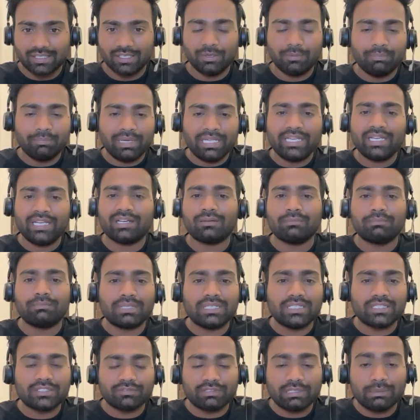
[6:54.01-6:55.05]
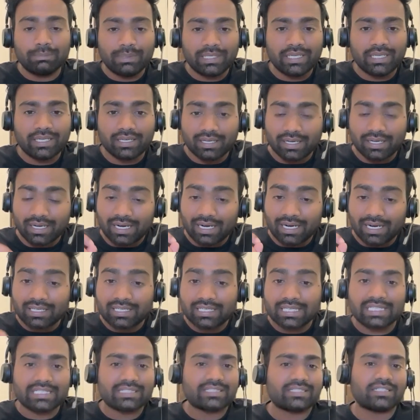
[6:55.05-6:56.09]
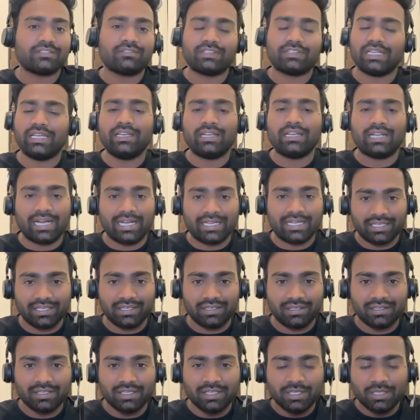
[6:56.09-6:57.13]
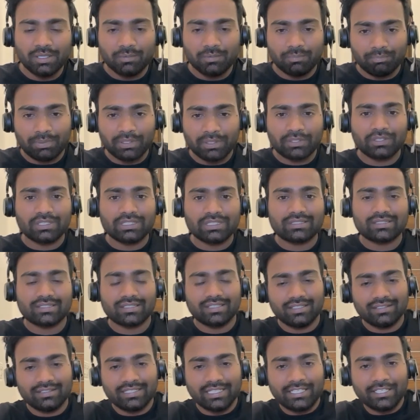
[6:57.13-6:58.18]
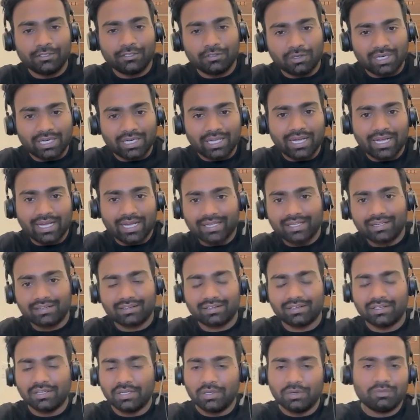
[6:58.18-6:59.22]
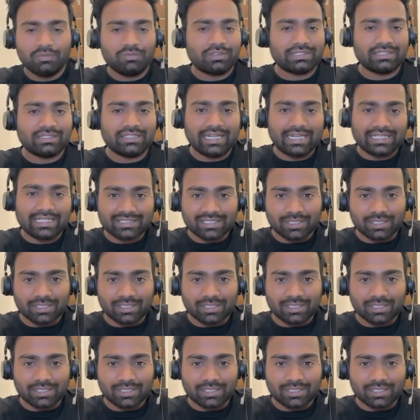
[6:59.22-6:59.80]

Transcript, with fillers: Many companies will be aggressive in hiring because they did not hire for the last